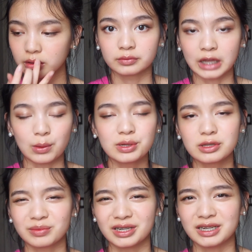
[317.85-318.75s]
That one's
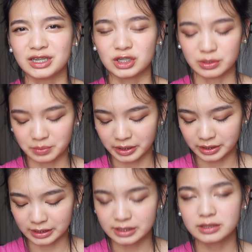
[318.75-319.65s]
limited edition, but
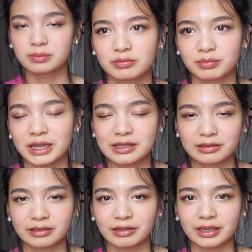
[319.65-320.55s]
it's basically
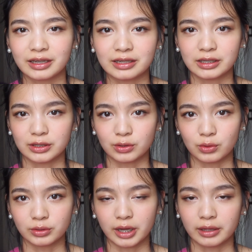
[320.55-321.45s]
like any other
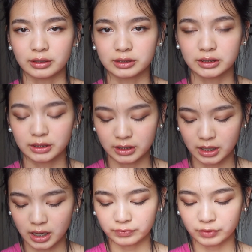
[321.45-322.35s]
gold highlighter.
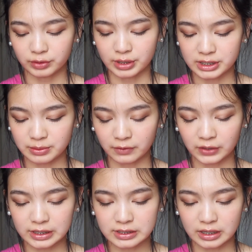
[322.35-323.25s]
For the rest of my
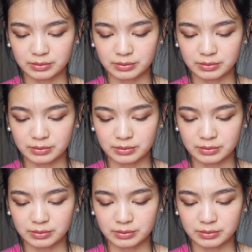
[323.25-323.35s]
face, I'm